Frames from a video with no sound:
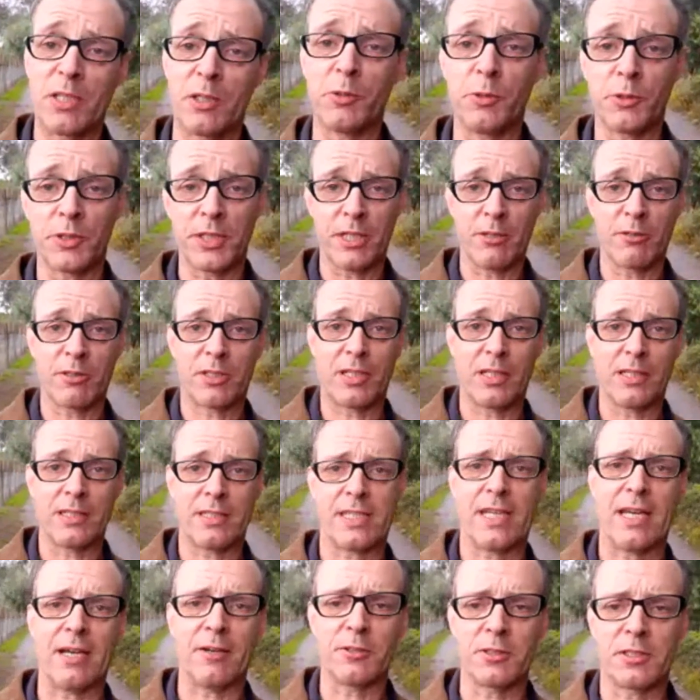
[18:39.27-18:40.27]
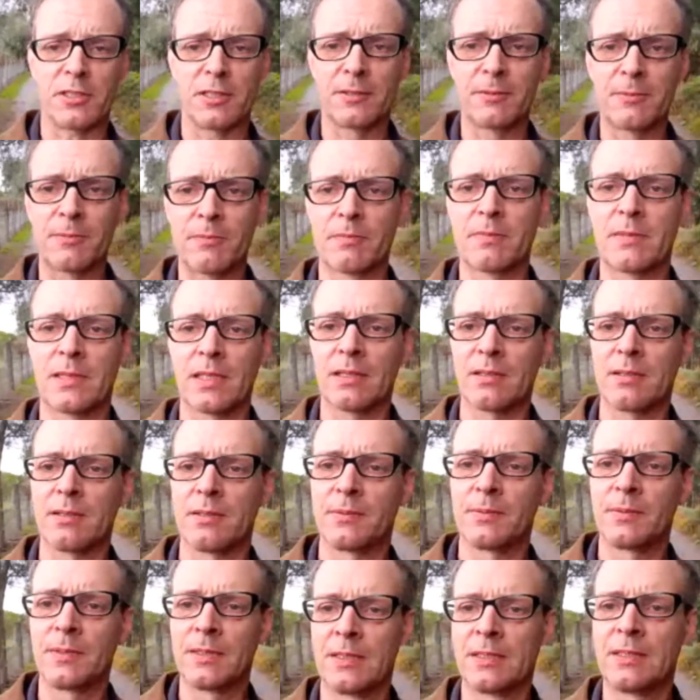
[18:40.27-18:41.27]
audio cuts out.
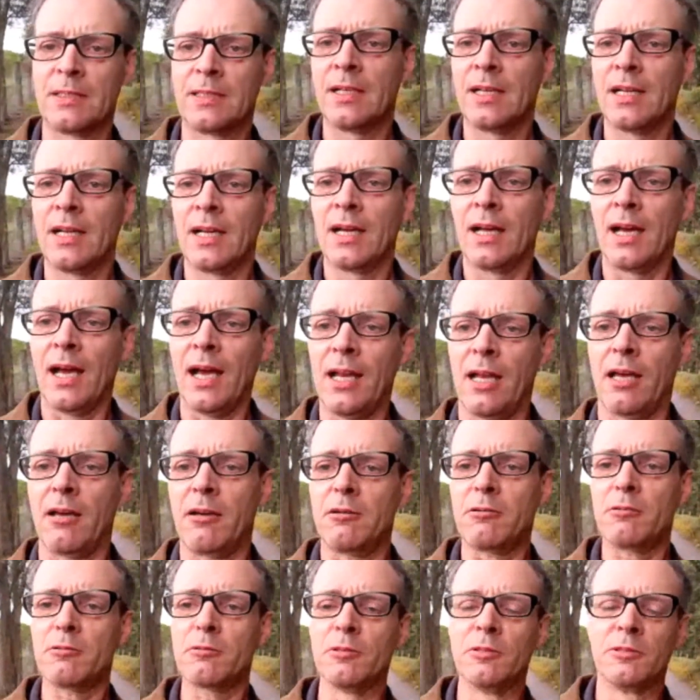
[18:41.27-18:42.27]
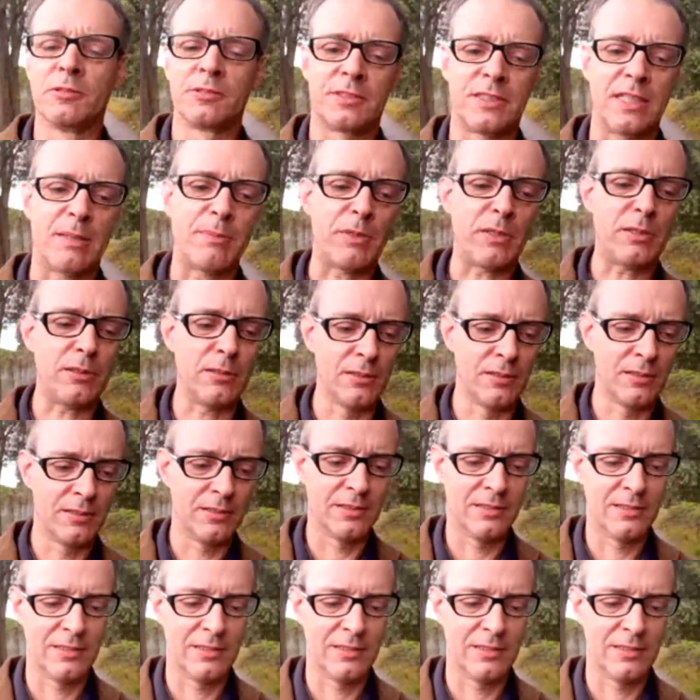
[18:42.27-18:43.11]
Hello, Dibble.